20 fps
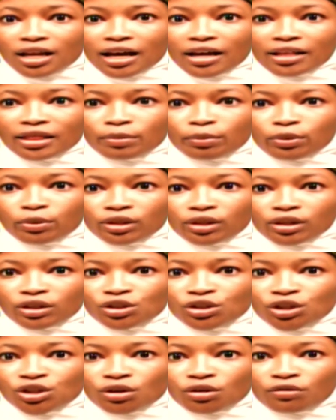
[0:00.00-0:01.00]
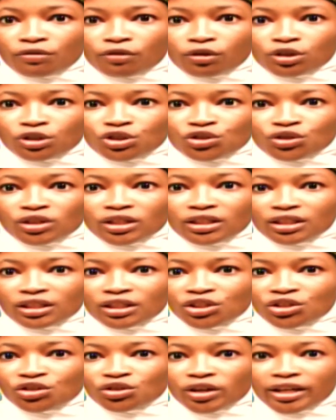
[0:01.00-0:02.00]
and the potential for
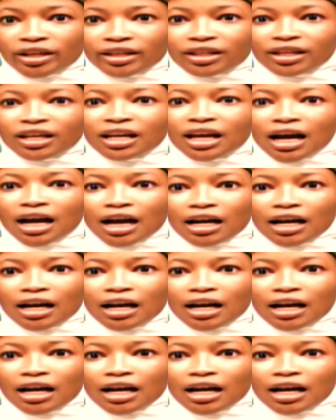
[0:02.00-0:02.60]
strengthening trade and